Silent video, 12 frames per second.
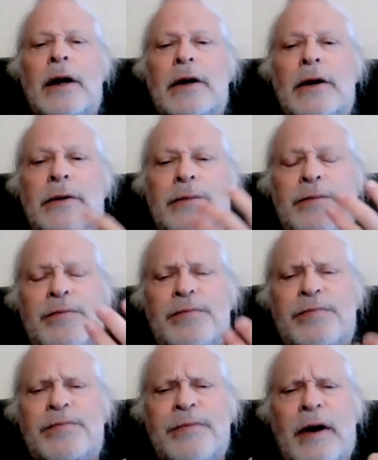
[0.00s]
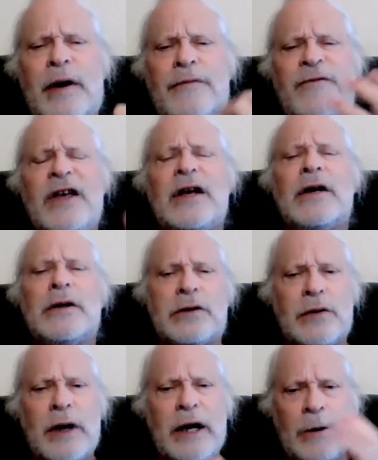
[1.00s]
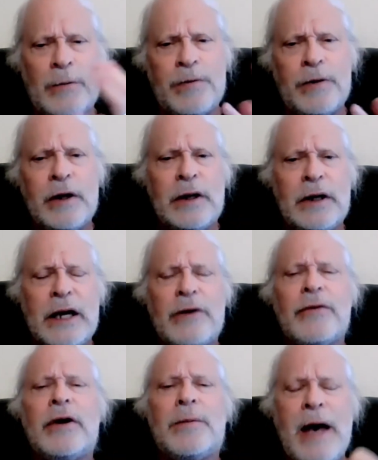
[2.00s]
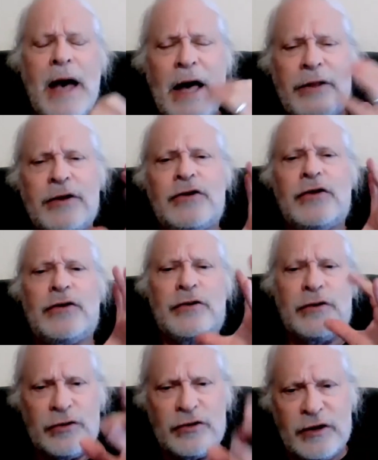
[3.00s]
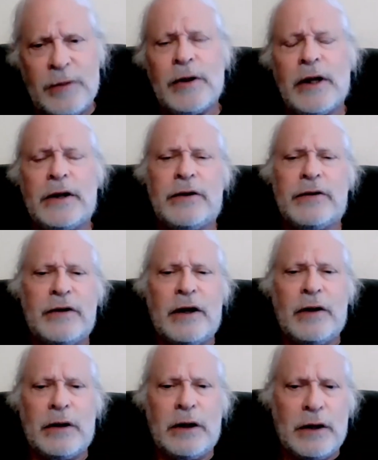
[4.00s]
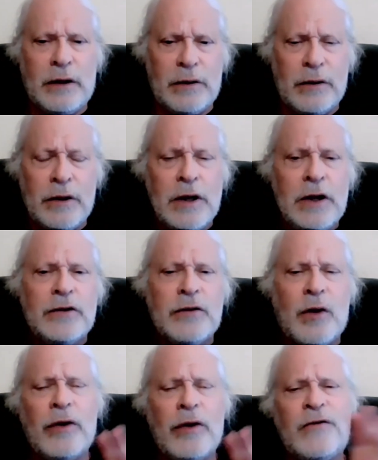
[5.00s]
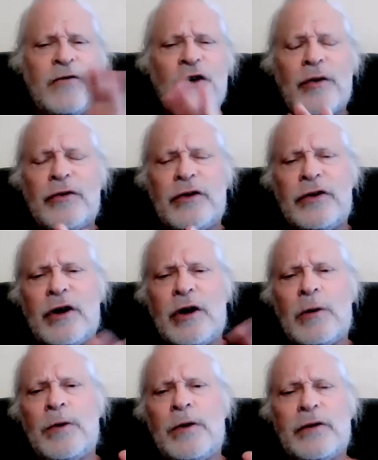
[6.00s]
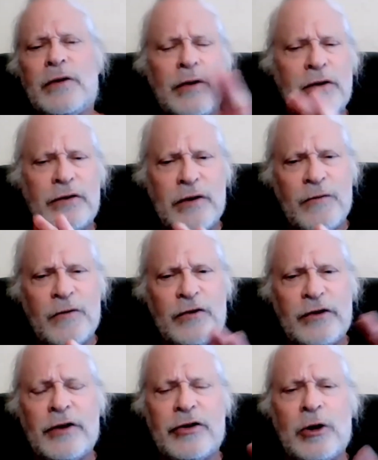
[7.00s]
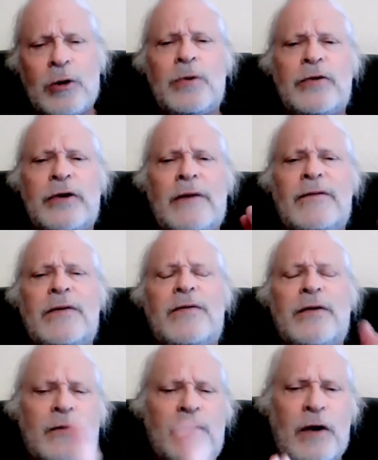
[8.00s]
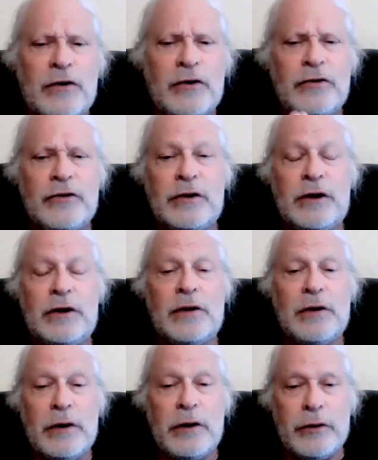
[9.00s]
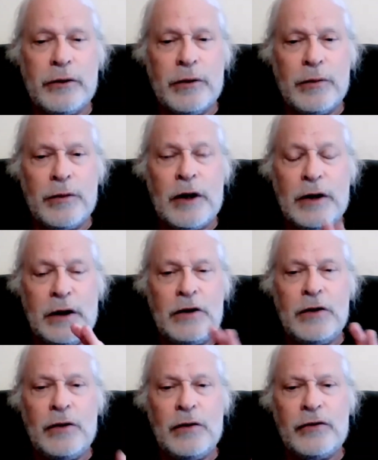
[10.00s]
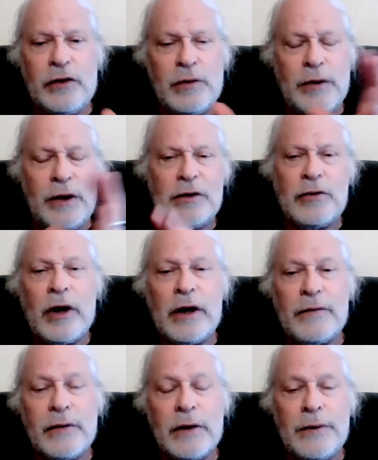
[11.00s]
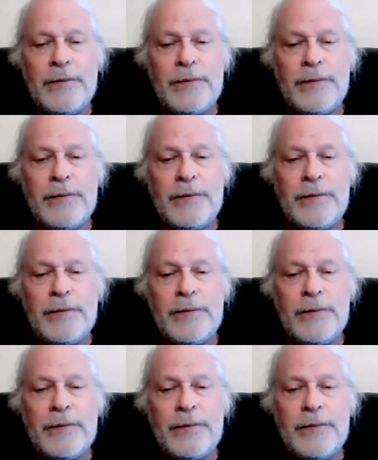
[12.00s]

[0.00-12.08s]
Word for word: uh, uh, field to help get rid of pathogens to stimulate the cell to heal. So all these frequency therapies and all these different cell therapies have different functions. You need to learn them and then use them integratively.